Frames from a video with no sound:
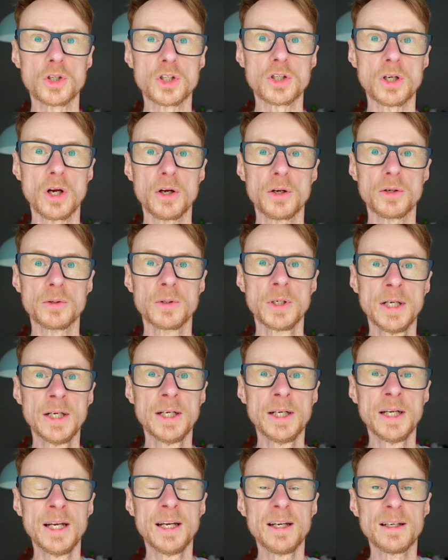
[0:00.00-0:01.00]
so
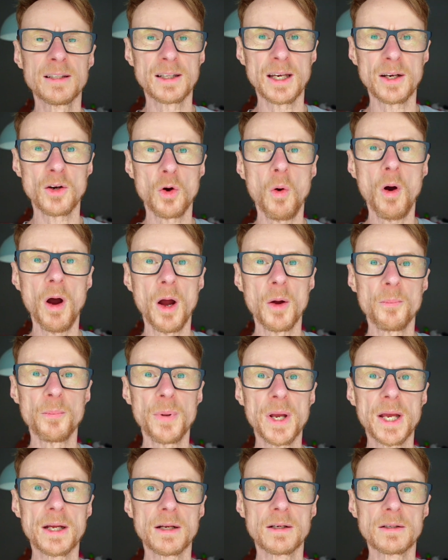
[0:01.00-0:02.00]
they're quite a
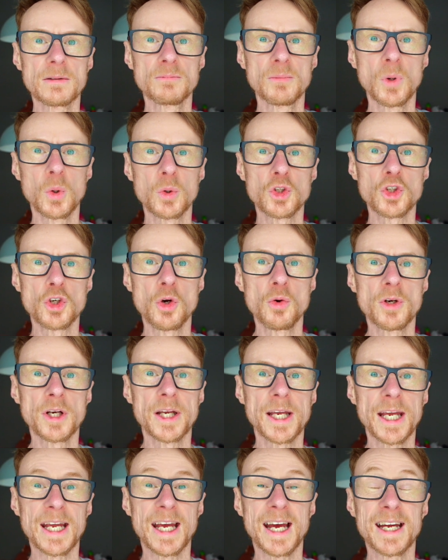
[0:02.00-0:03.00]
bit more
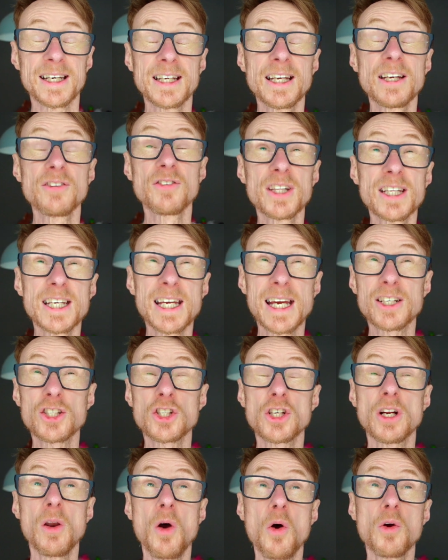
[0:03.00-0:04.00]
chunky. And even the
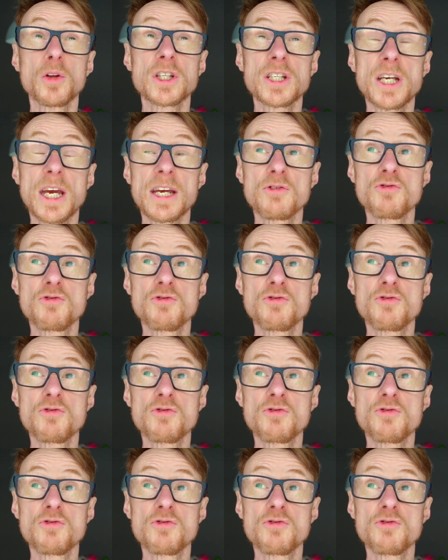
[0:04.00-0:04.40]
Escalante